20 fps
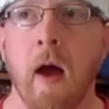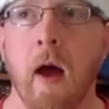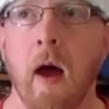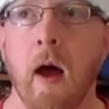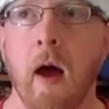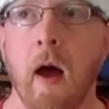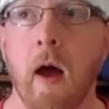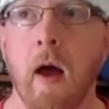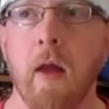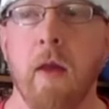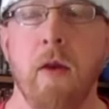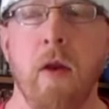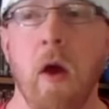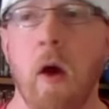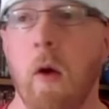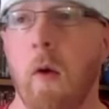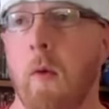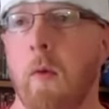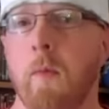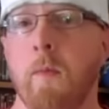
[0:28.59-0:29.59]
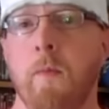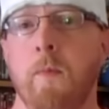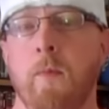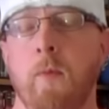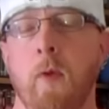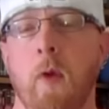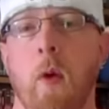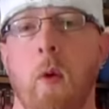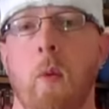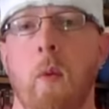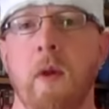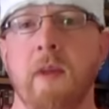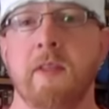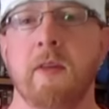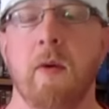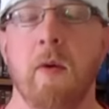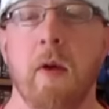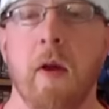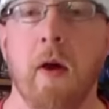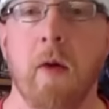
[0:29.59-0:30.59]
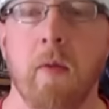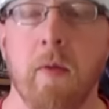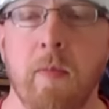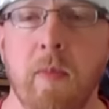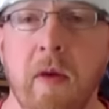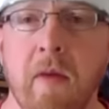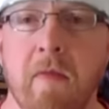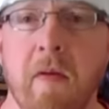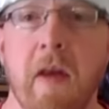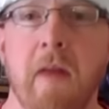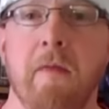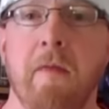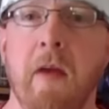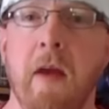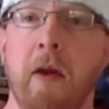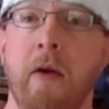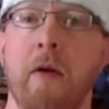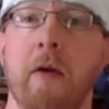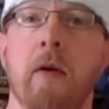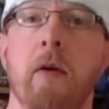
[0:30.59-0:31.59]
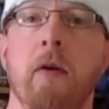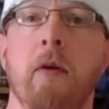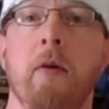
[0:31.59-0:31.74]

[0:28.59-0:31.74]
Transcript: know what's going on with Big Ben Vader.